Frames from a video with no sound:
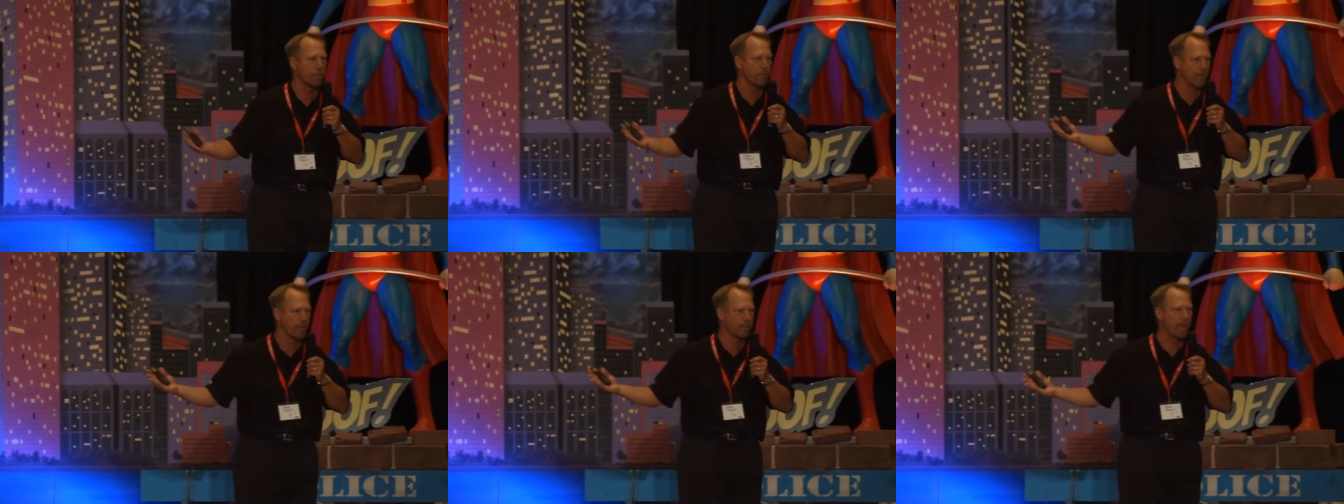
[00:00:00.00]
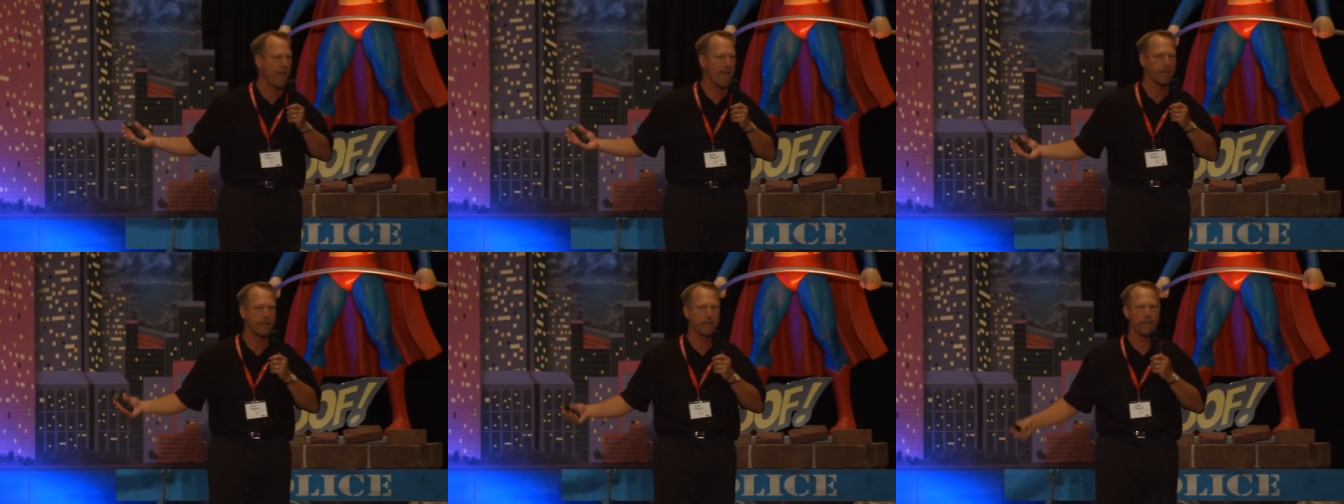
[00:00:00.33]
the Big
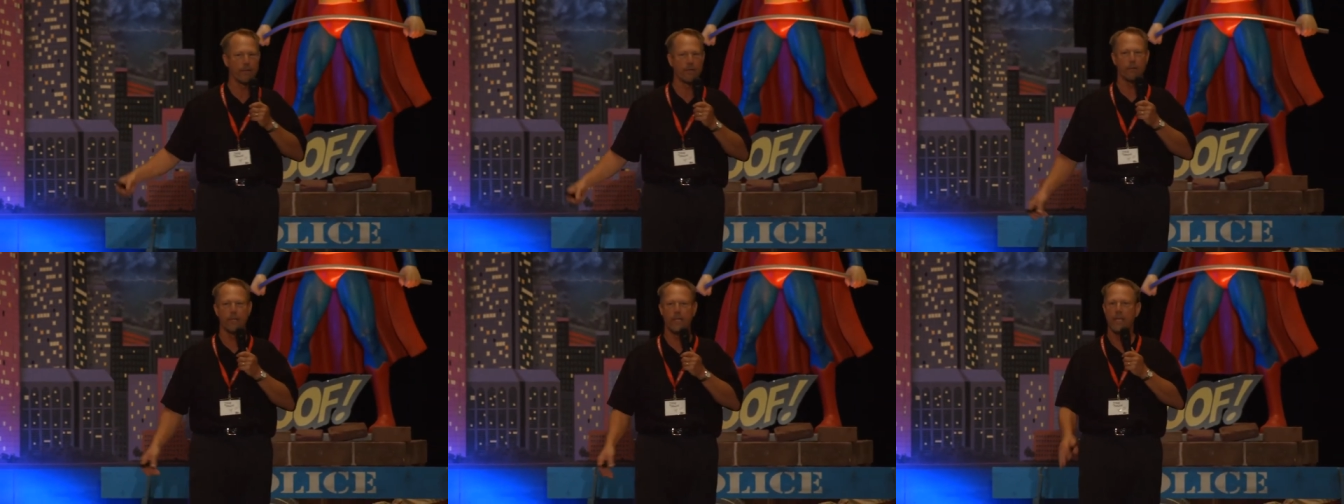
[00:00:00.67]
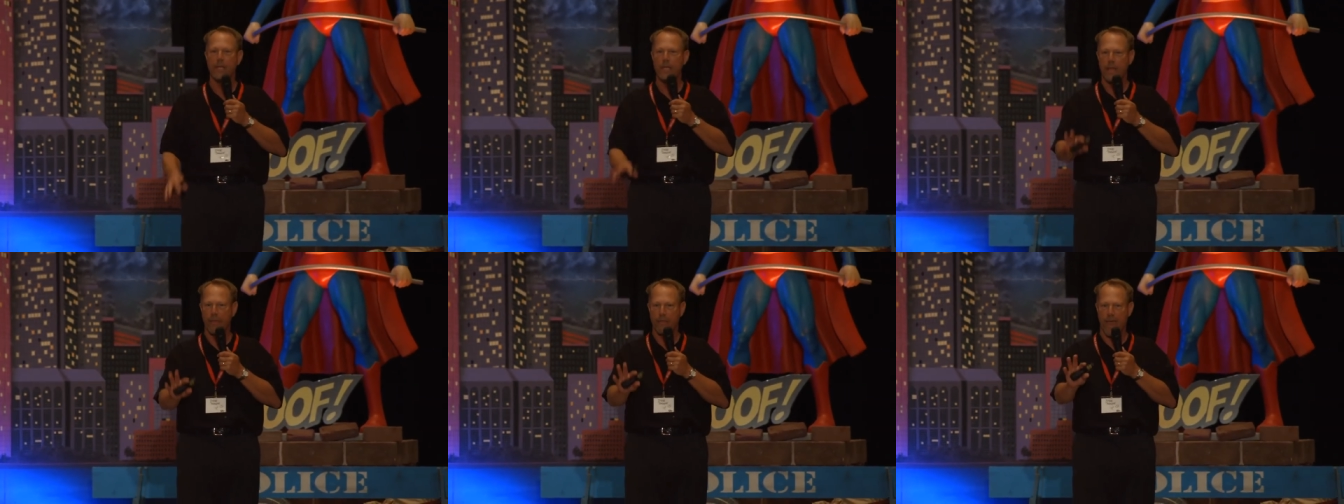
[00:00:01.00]
Bang Theory.
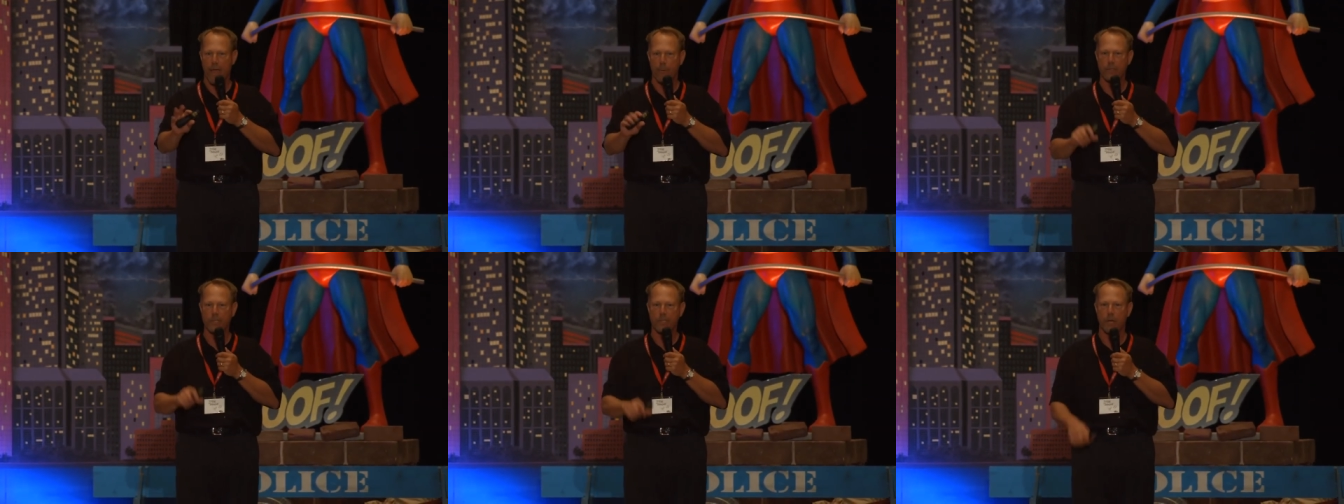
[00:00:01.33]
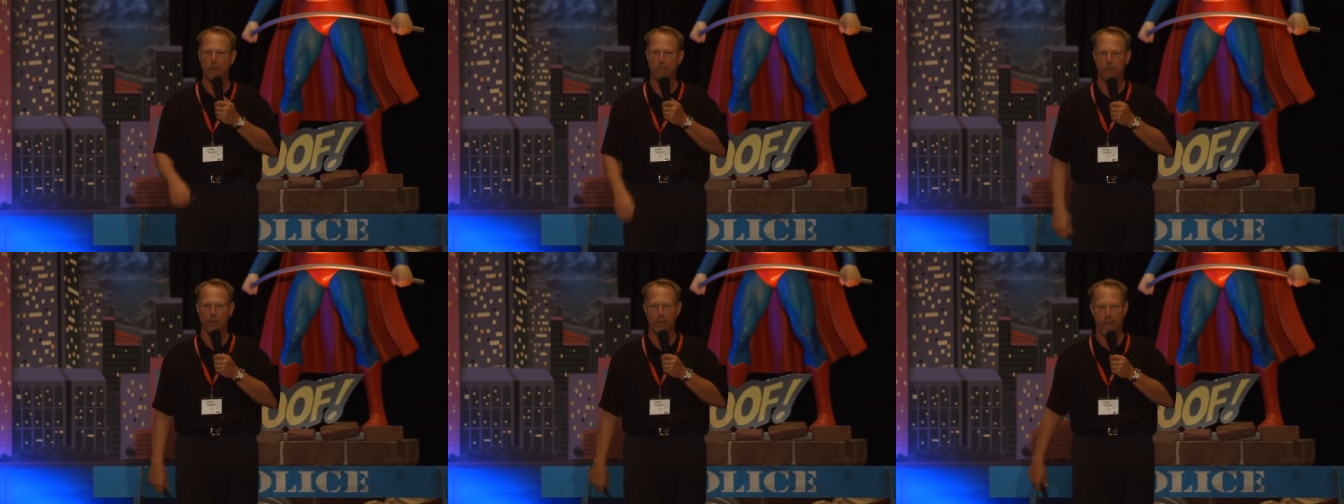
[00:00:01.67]
That was
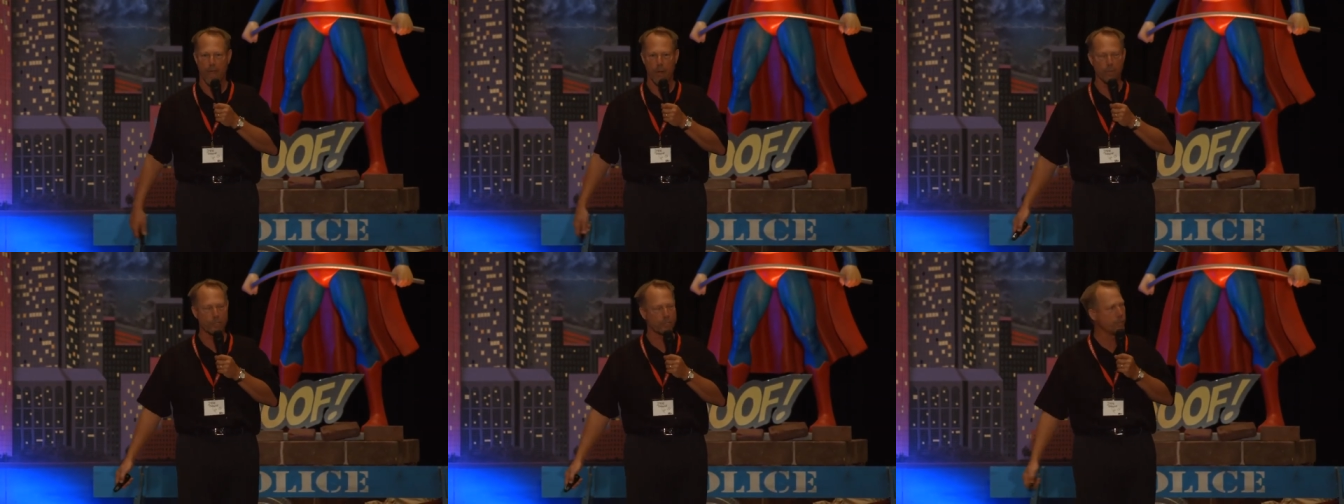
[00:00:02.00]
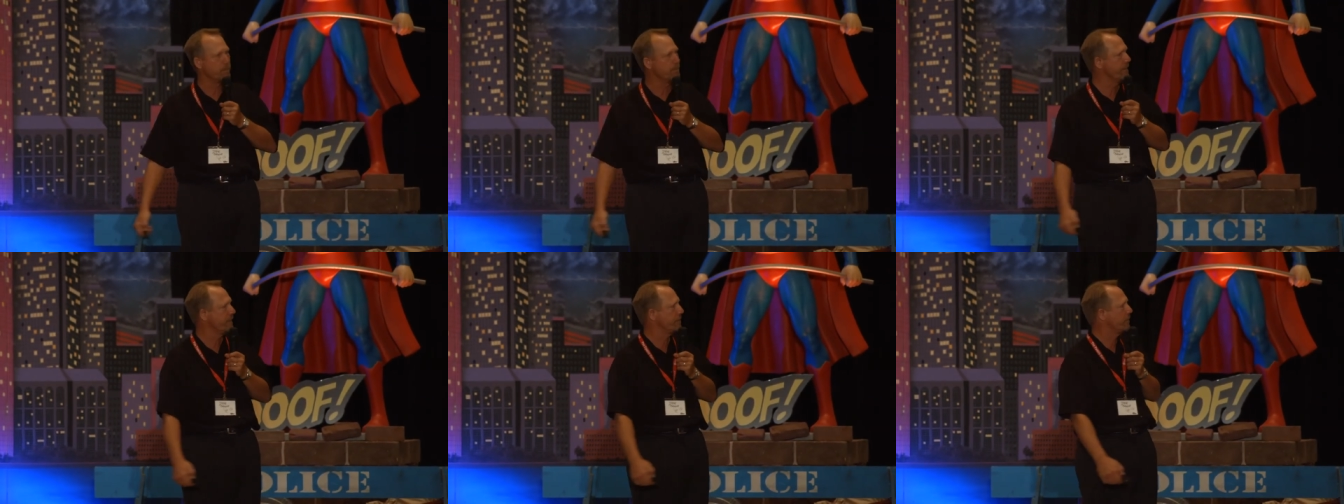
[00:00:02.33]
her, that was
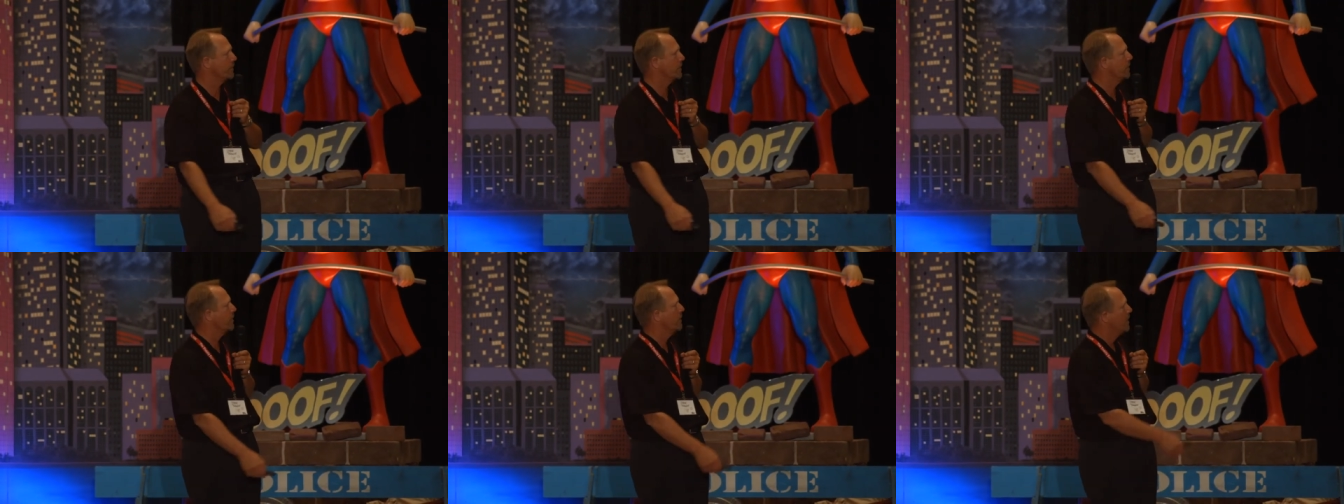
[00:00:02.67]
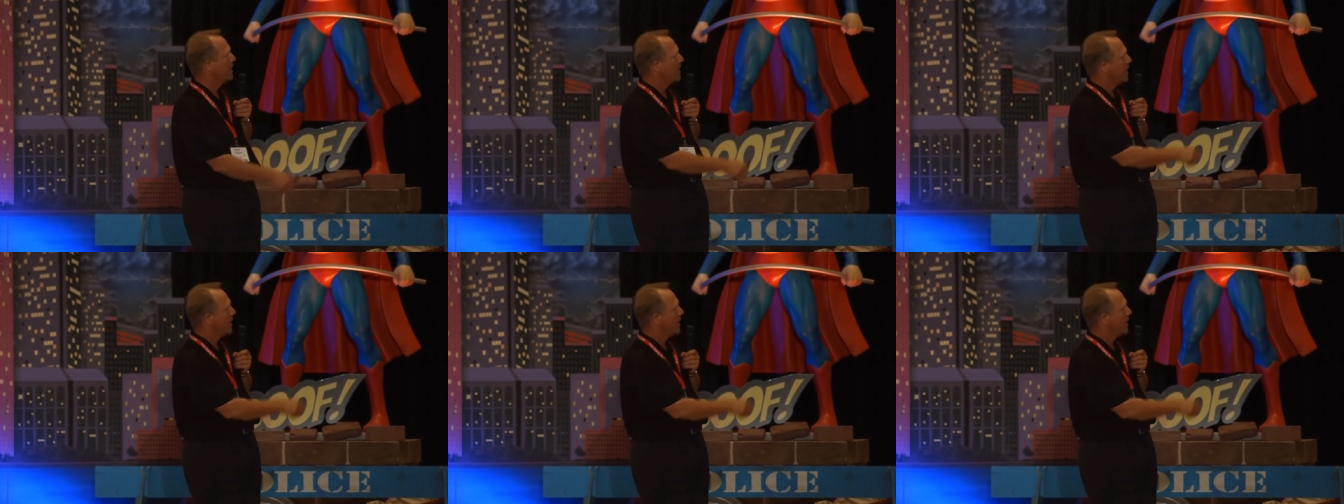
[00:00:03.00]
her mentor.